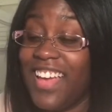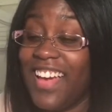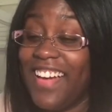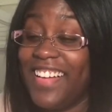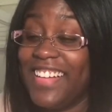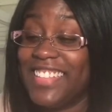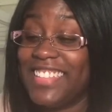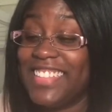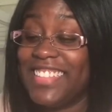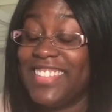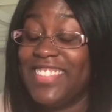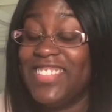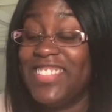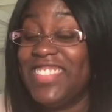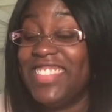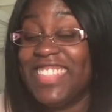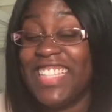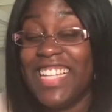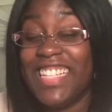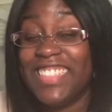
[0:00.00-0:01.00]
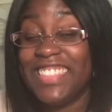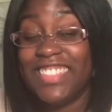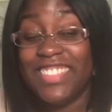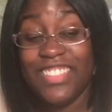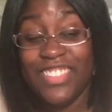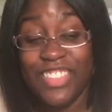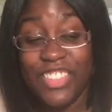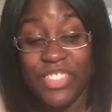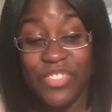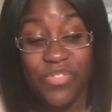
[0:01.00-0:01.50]
I was like, you said I should
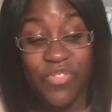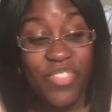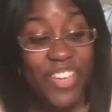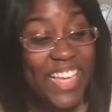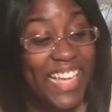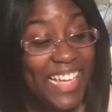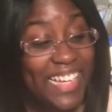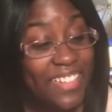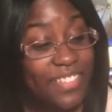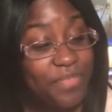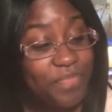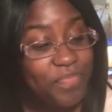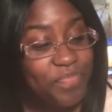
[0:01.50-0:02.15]
lose some weight.